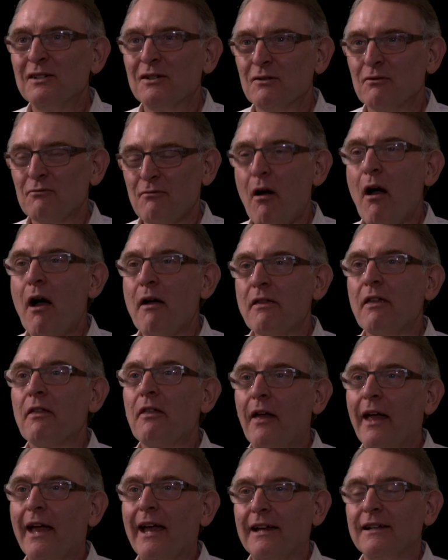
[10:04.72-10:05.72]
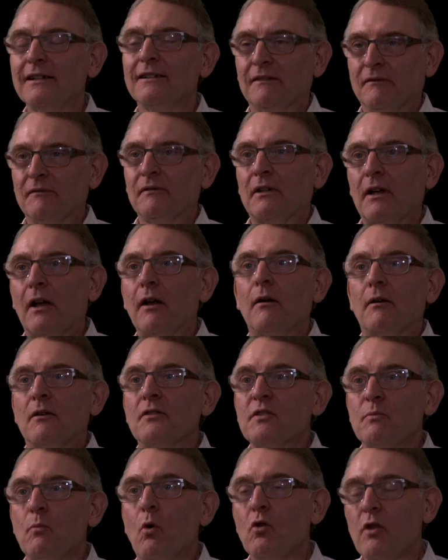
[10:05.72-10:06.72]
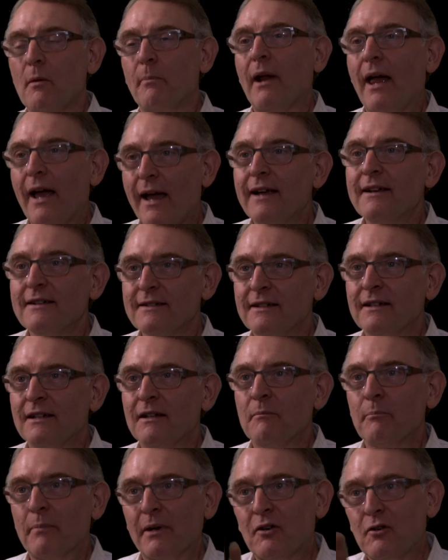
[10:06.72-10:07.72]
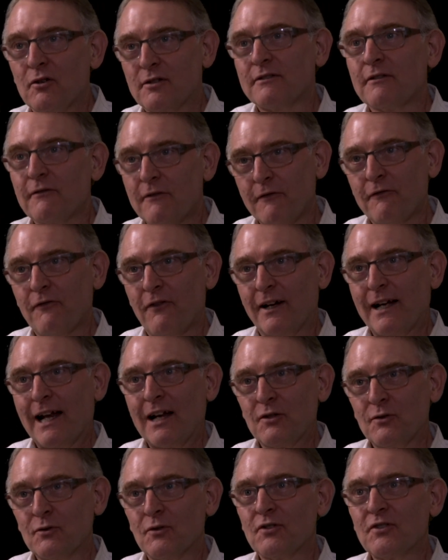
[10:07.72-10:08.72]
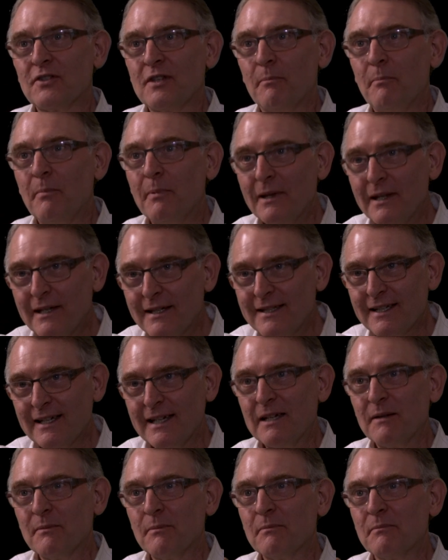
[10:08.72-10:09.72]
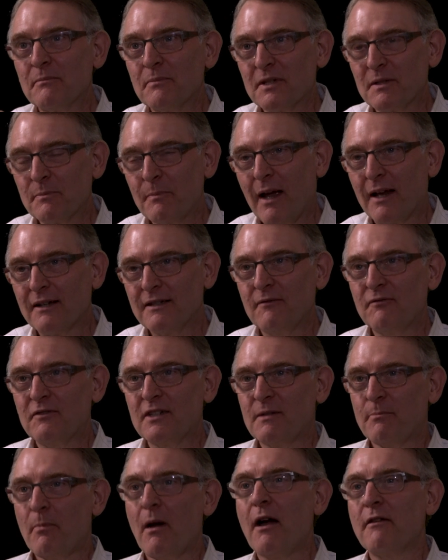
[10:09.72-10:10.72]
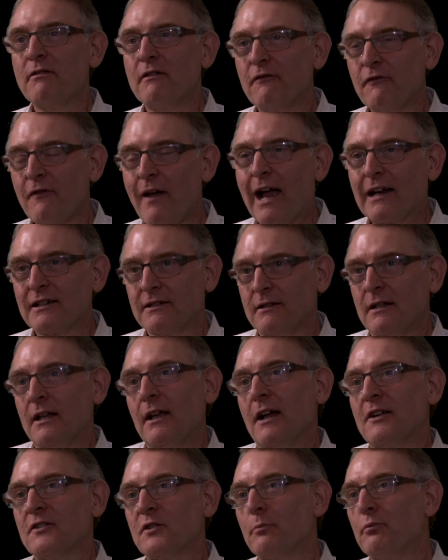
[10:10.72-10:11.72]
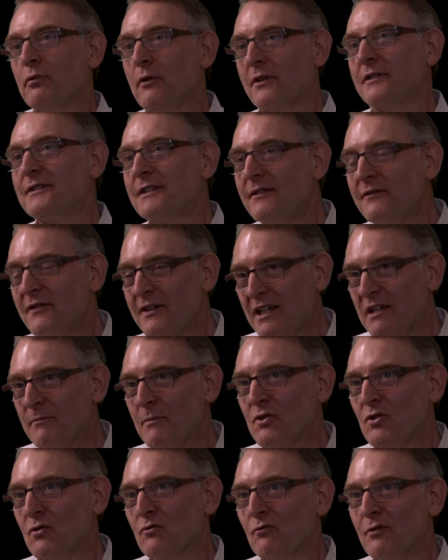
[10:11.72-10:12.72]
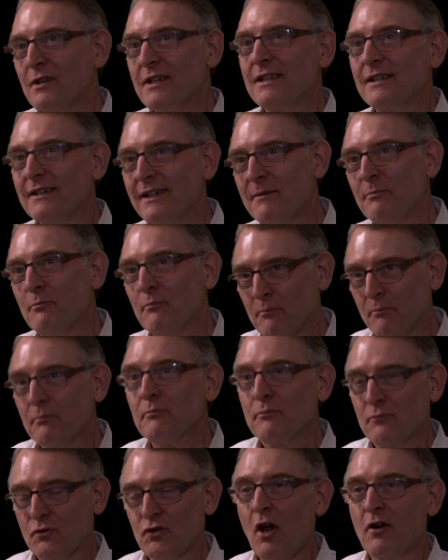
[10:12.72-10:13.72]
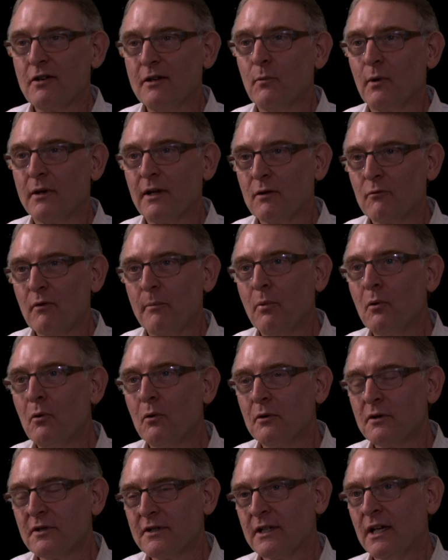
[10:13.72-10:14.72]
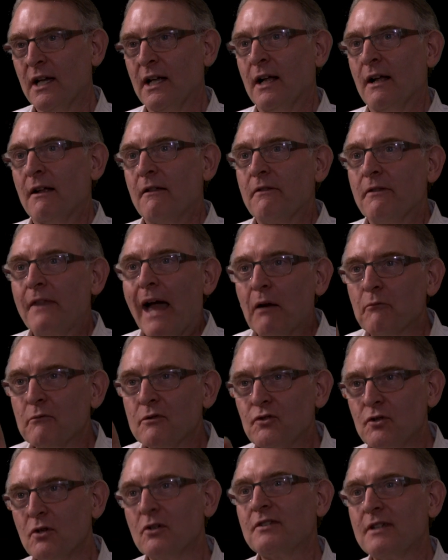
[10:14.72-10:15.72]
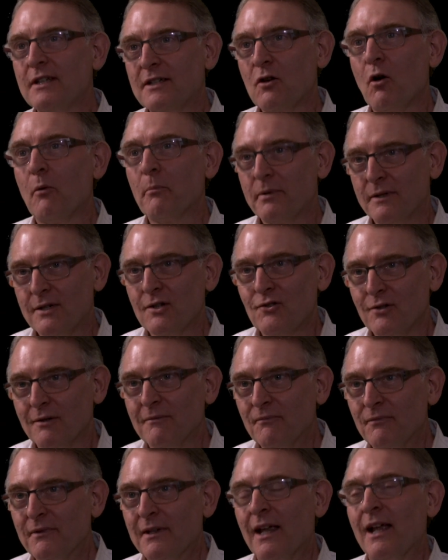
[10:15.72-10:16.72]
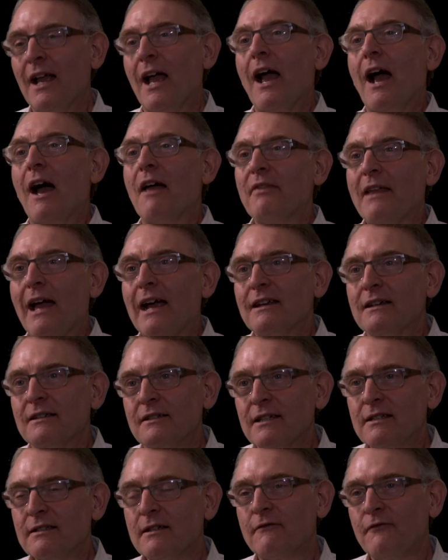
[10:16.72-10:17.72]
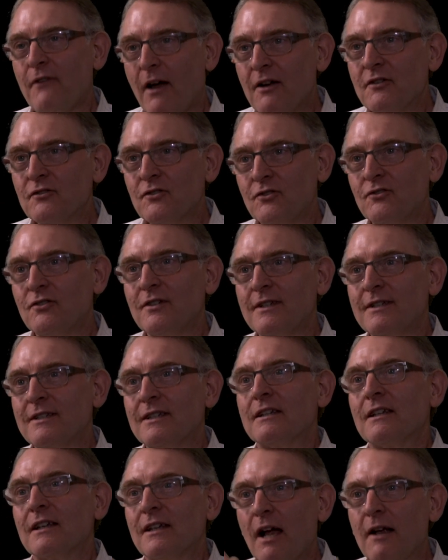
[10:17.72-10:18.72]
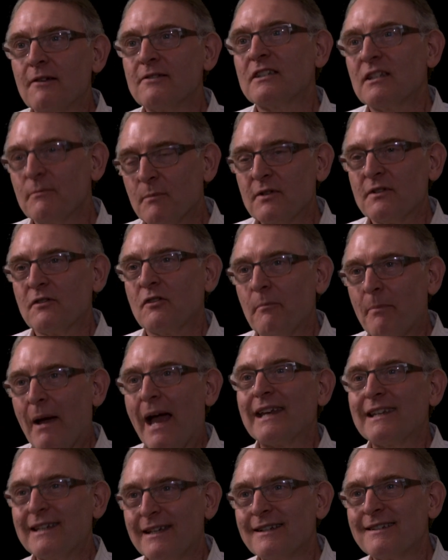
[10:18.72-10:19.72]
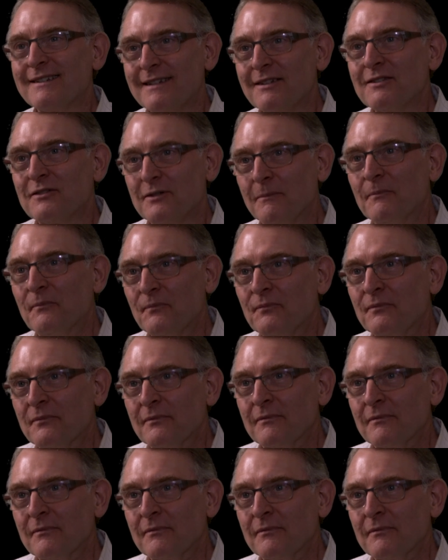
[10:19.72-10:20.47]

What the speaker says: rather than smaller players because of the financial stability perspective, despite the fact, as the Productivity Commission recently showed in one of their reports, that reduces competition and that disadvantages customers of the banking system.